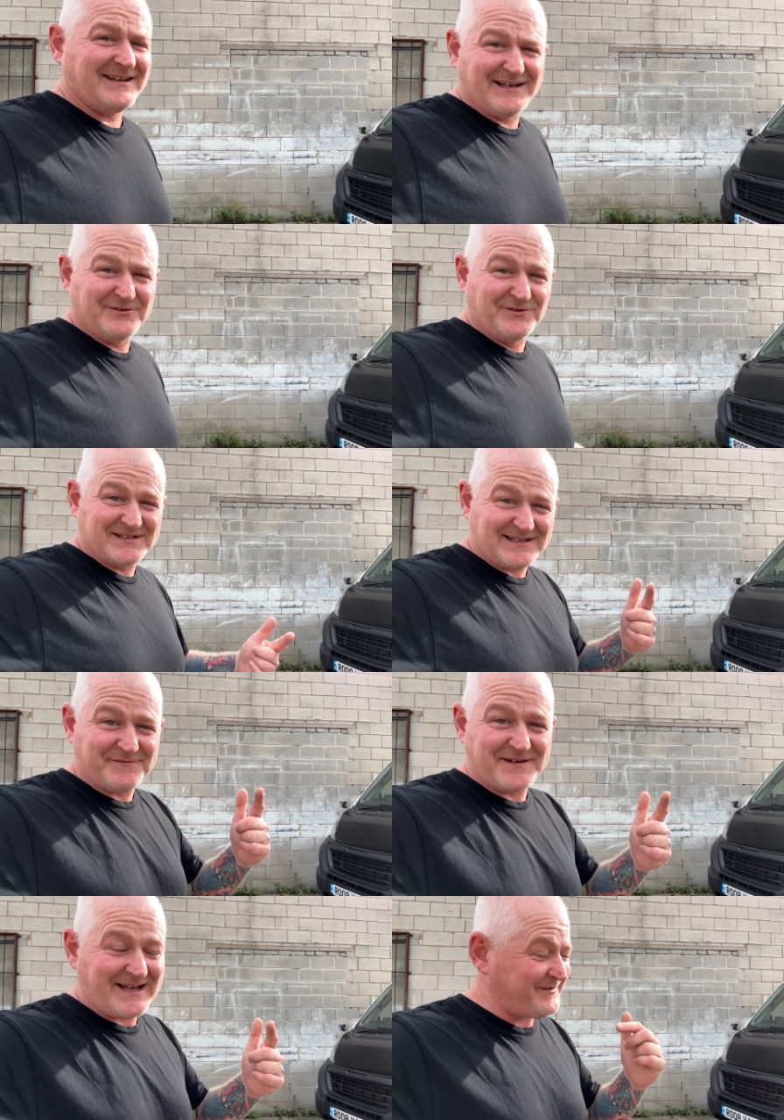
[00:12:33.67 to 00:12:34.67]
and all that's
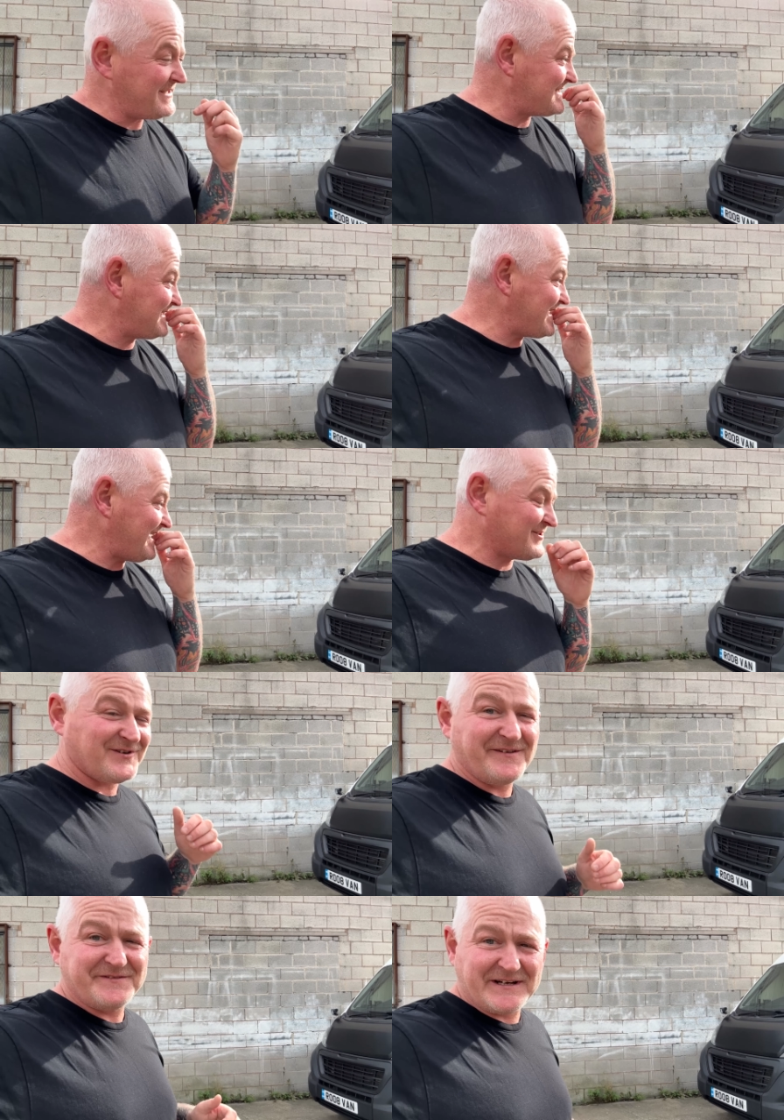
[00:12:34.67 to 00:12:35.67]
left now is to get a
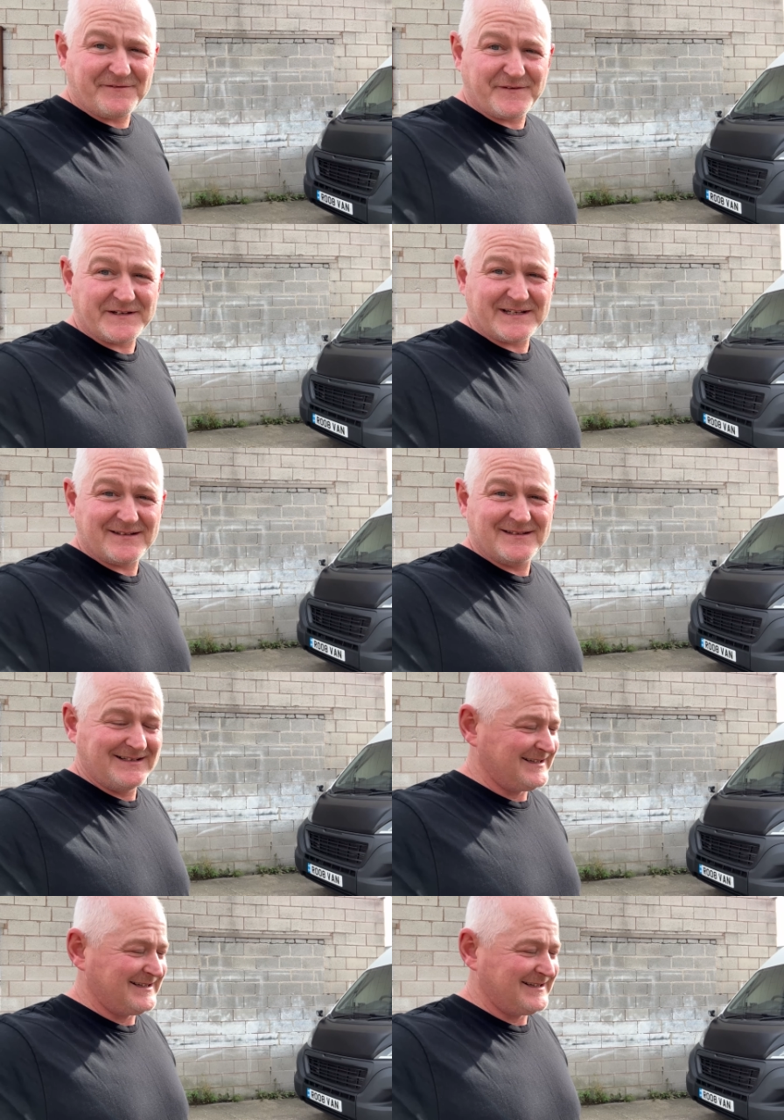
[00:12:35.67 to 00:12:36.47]
drive shaft fitted,